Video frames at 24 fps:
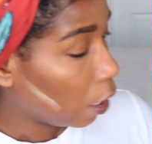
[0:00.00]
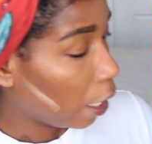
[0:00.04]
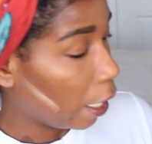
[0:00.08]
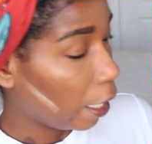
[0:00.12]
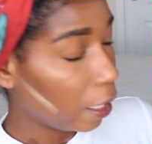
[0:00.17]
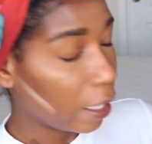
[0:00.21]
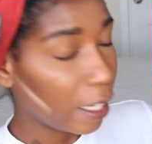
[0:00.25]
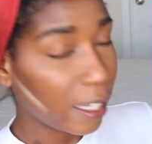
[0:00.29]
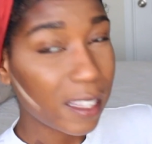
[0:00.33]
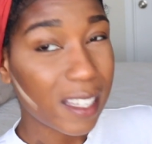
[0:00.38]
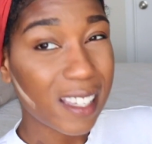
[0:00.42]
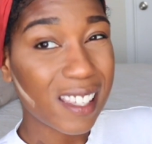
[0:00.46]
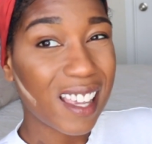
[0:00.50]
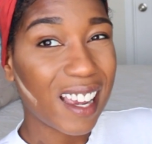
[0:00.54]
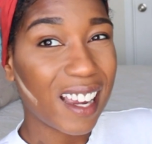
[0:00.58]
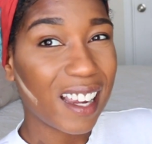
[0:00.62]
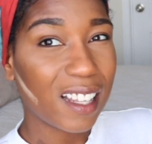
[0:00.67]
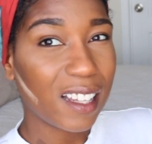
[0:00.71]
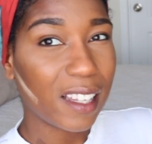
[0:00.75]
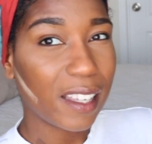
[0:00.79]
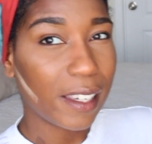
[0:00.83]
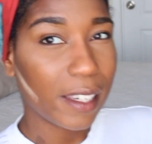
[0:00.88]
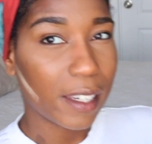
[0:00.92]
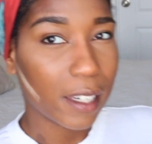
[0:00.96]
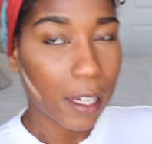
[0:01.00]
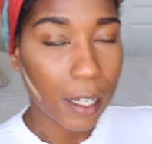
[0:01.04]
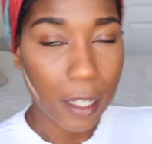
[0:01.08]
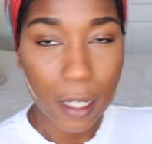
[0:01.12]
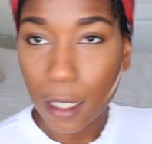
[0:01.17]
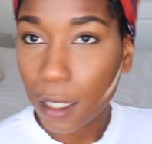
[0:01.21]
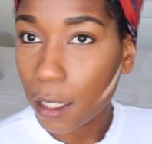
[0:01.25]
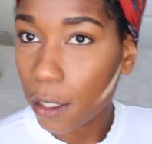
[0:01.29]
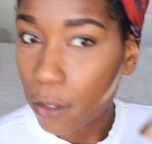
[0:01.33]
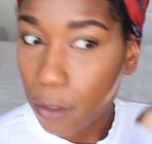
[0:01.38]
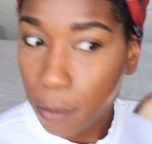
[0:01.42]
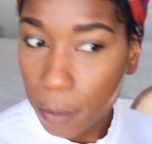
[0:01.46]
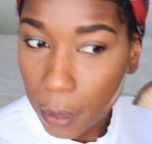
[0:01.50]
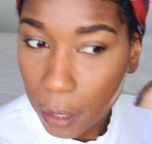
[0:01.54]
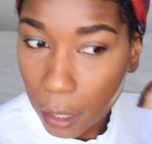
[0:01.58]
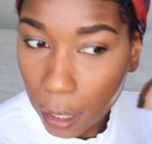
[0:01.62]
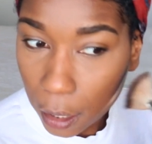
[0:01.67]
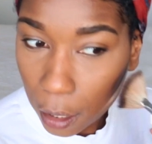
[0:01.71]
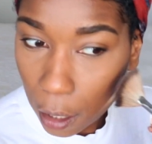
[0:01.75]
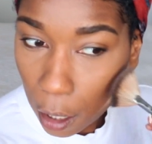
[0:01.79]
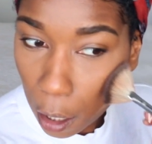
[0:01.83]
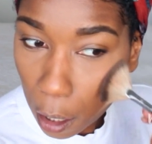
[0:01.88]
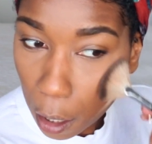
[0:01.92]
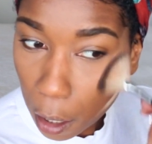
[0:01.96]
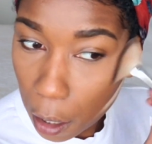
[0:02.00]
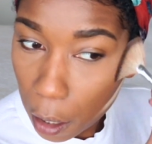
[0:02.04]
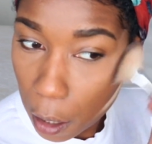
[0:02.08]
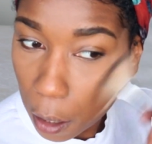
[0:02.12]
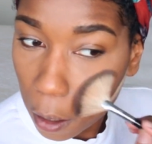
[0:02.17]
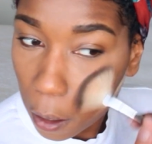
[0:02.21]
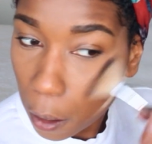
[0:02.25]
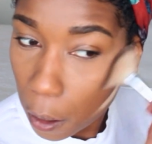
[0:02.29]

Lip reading: I like this highlight. It kind of gives me like a